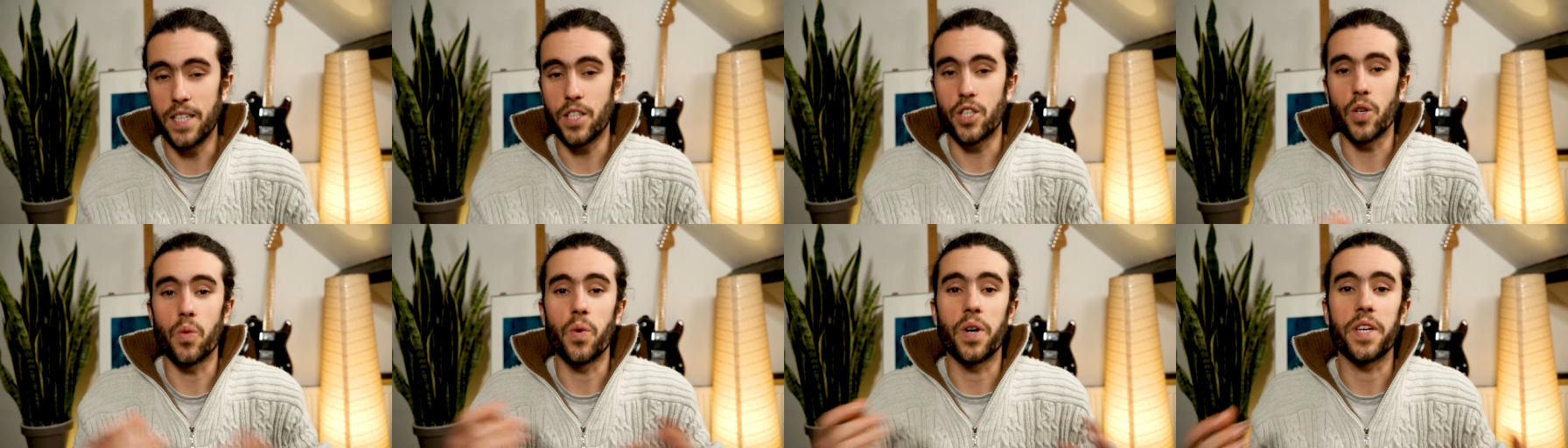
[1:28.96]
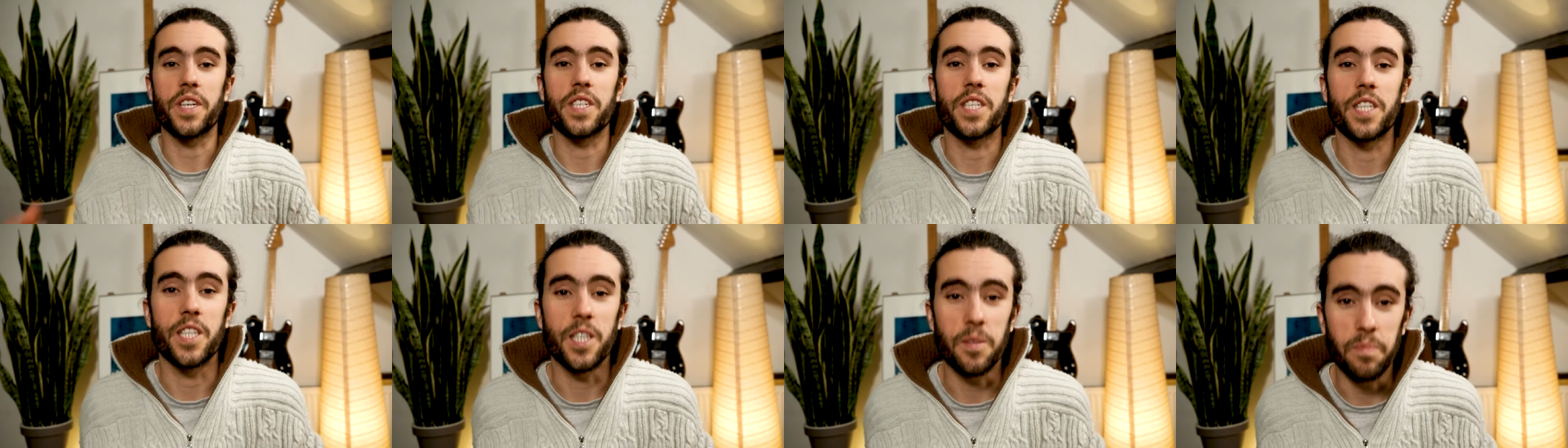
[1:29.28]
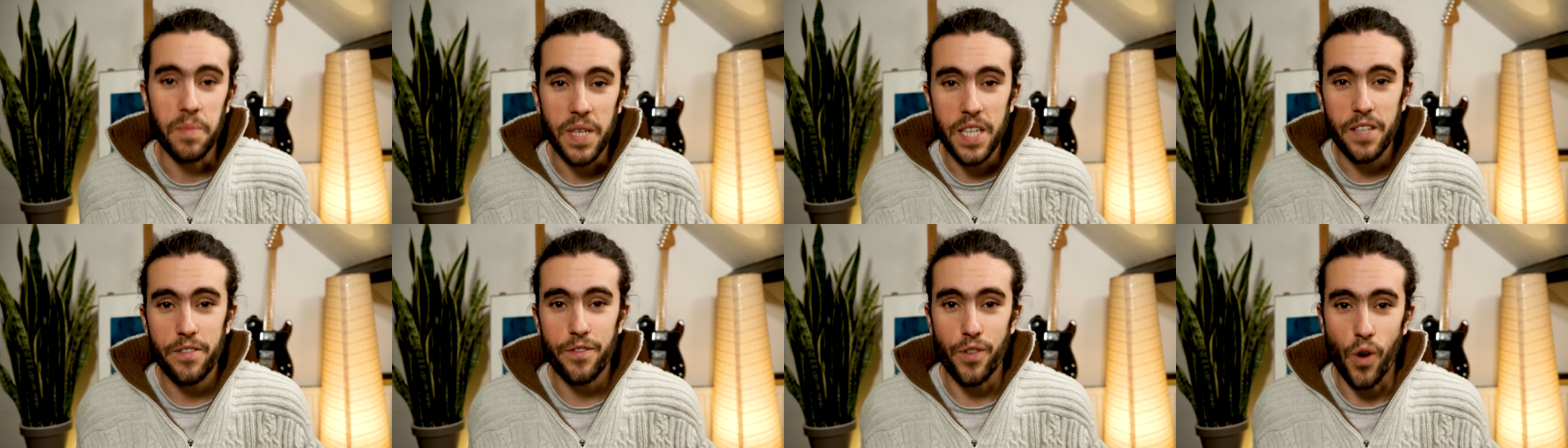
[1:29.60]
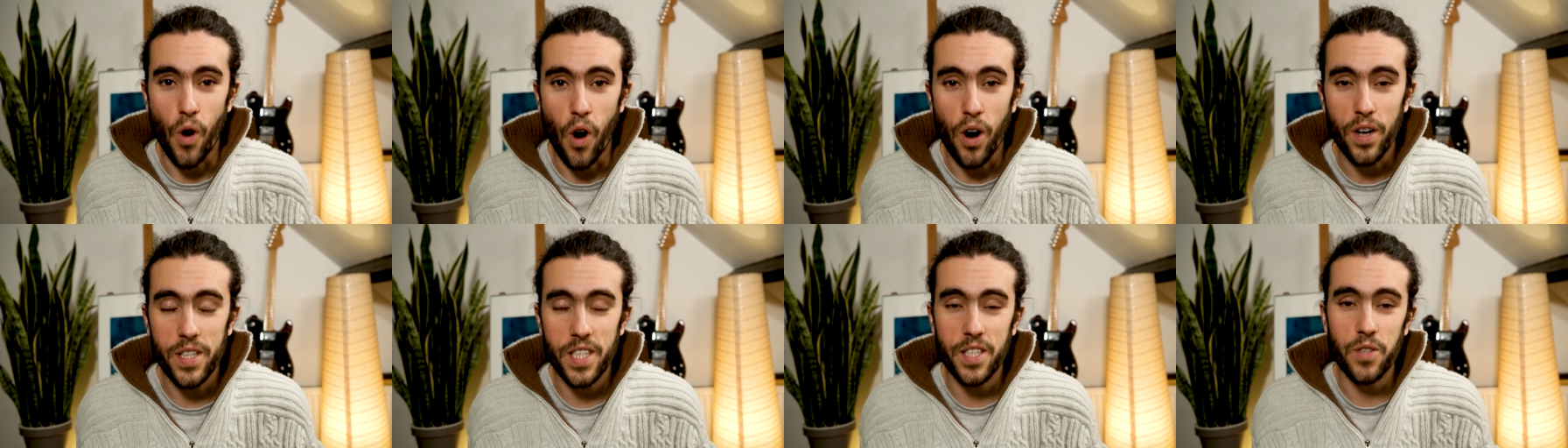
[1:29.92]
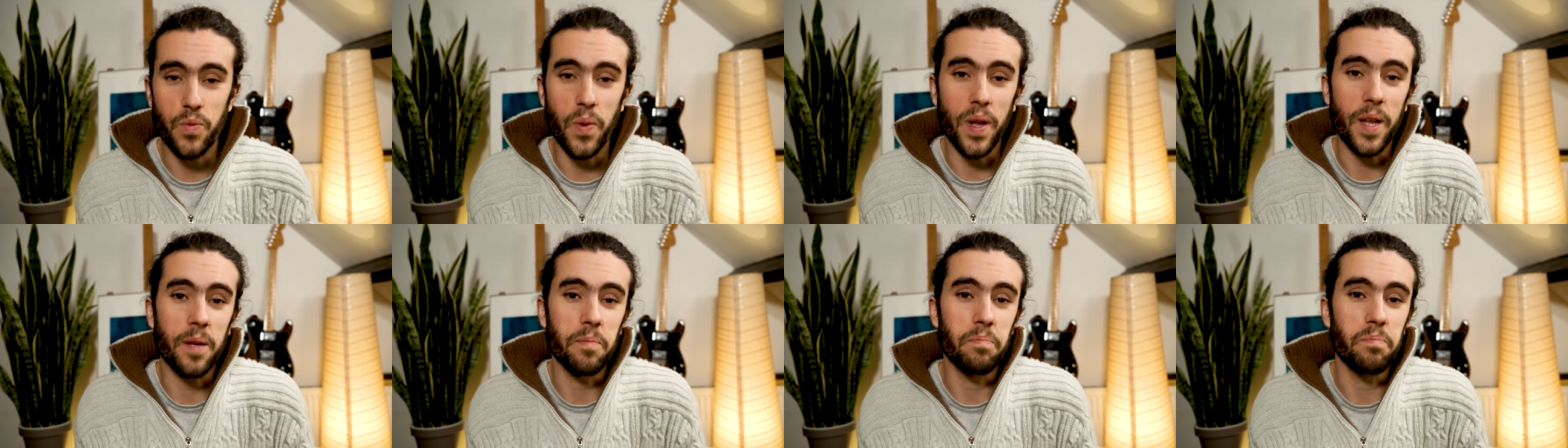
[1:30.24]
And so what does this mean for artists?
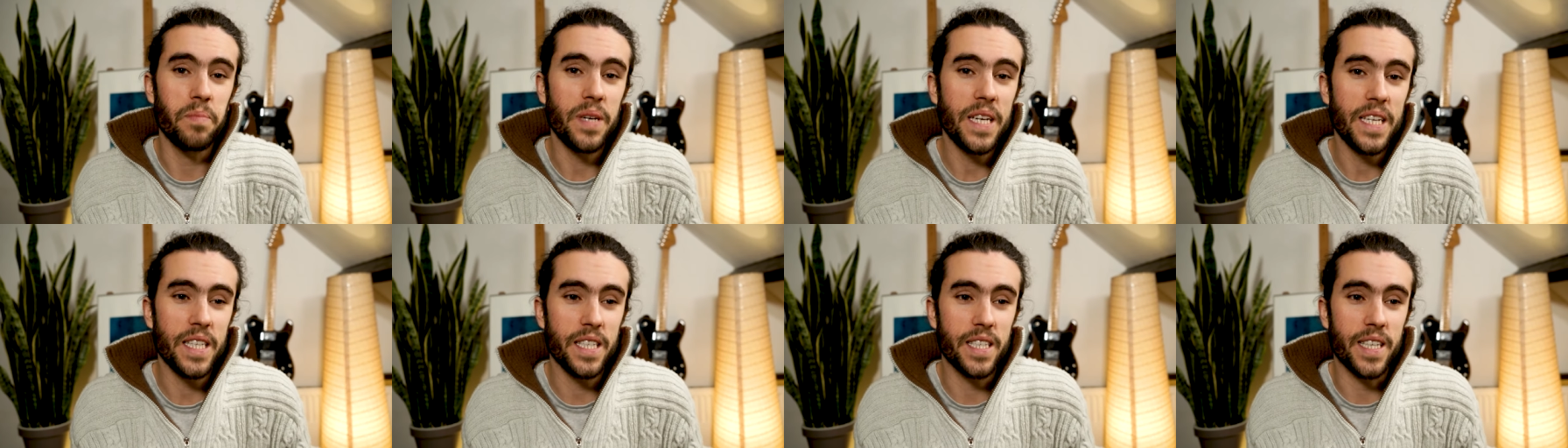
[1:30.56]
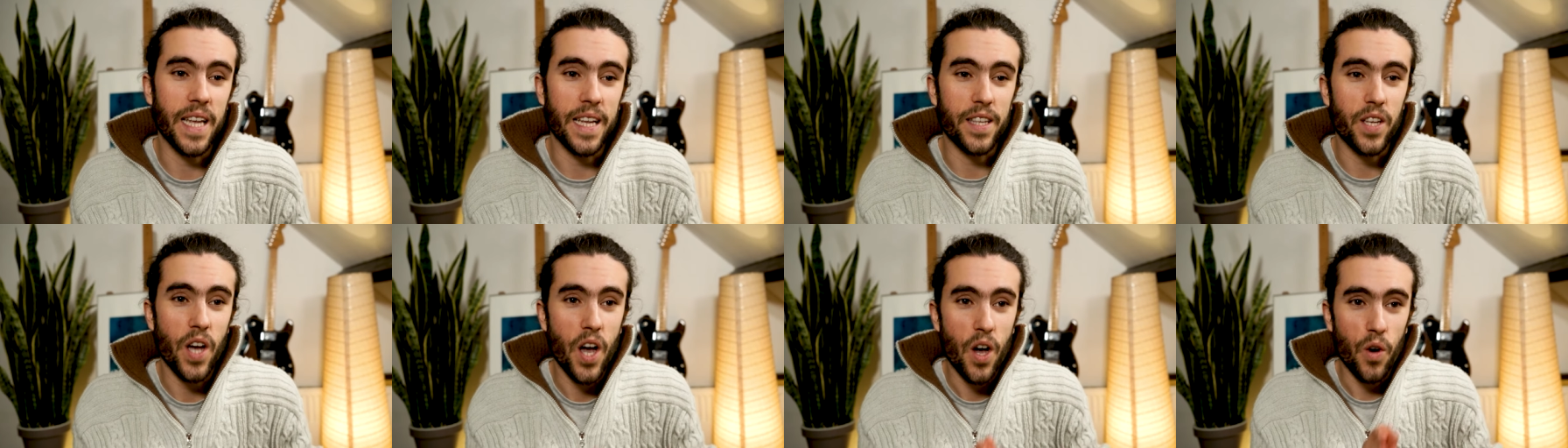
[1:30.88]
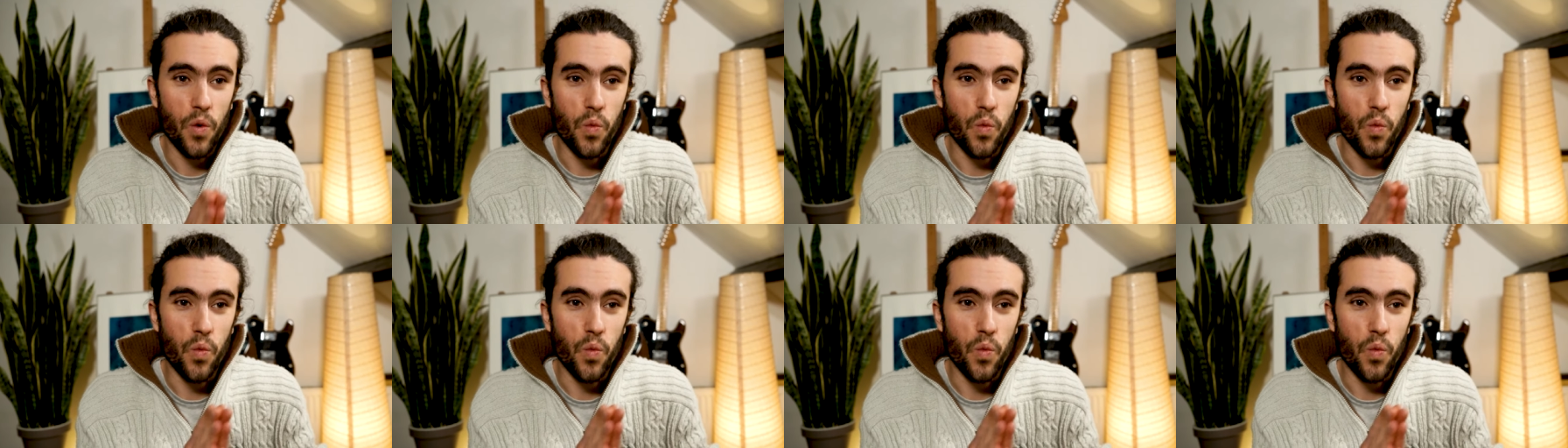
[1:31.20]
Well, it means that